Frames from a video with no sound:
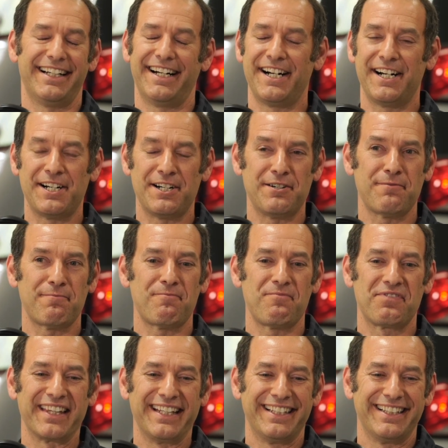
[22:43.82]

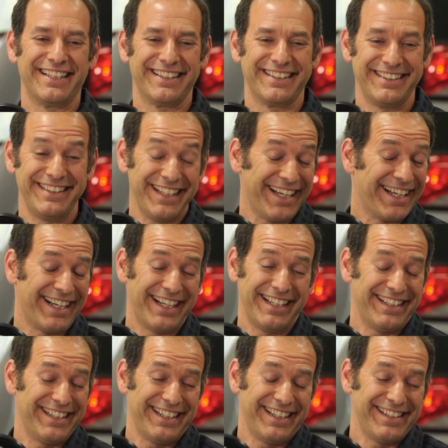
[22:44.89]
um, yeah,
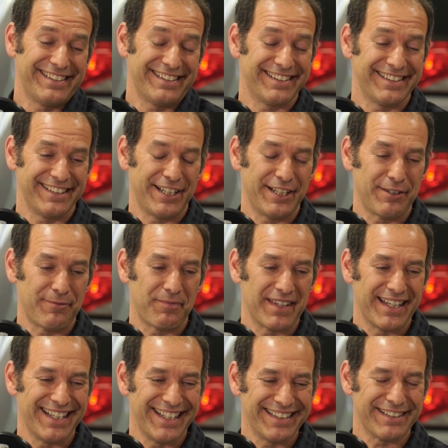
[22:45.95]
it's
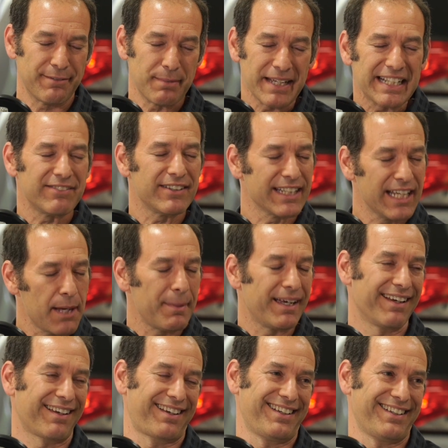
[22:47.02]
it's a bit of a
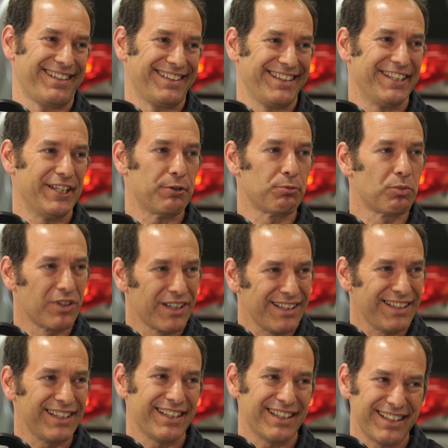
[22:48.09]
gimmick. It
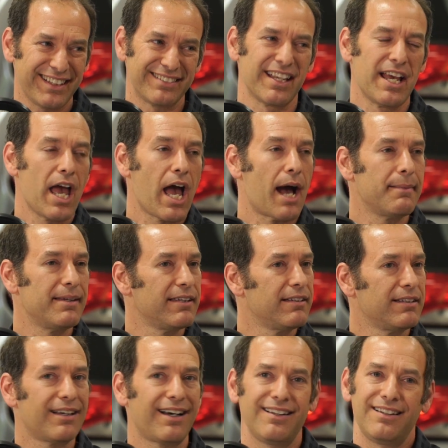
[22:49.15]
really is. I
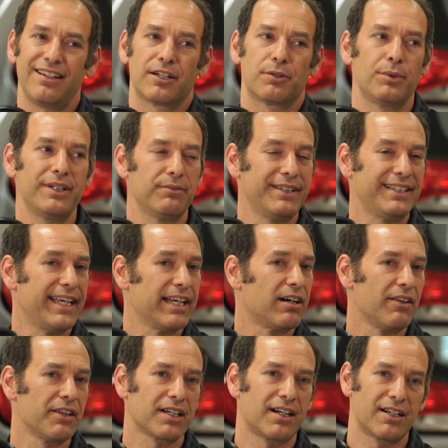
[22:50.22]
mean, look, we, we take
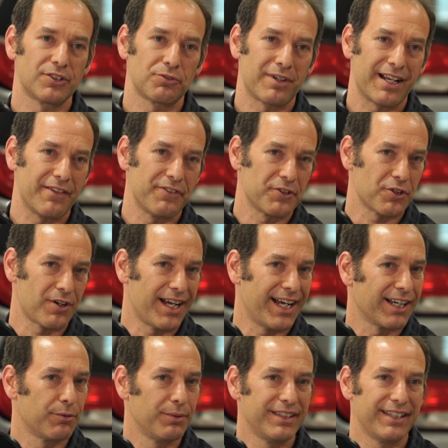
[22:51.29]
all the cars around the
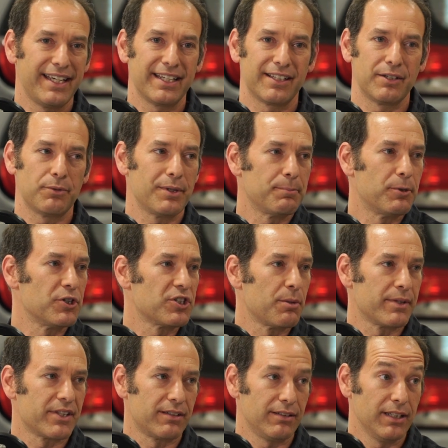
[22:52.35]
track. We take them, we push
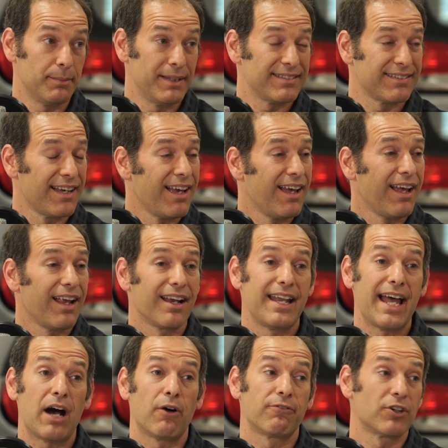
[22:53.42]
them at their limits. Mm -hmm.
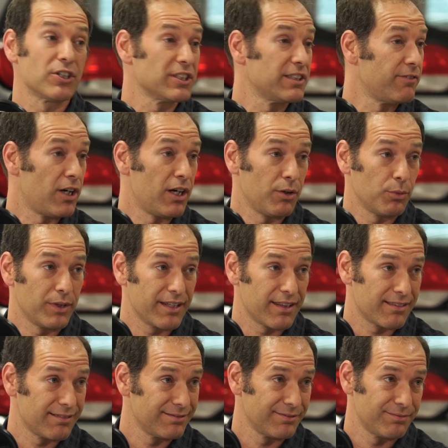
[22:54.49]
Now, first of all,
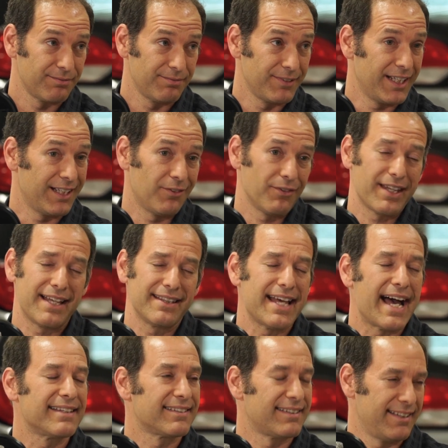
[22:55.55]
with you know that,
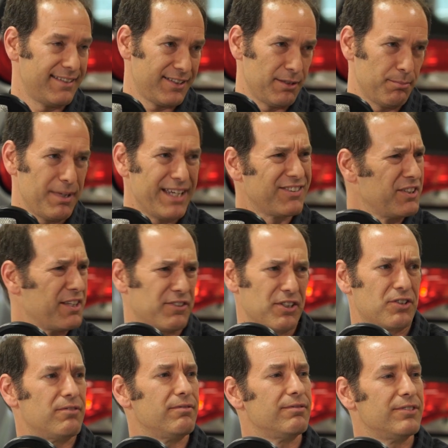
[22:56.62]
that system. Basically, you
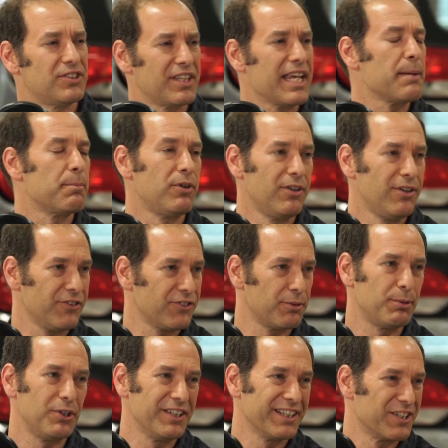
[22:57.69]
have to disable
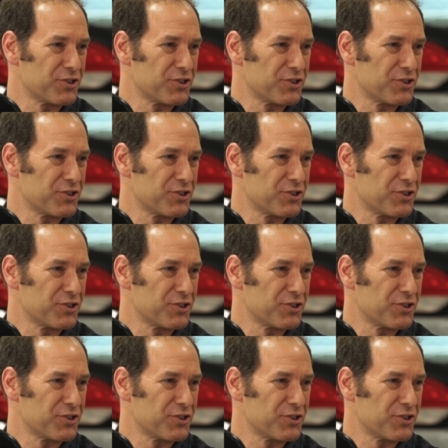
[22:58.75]
stability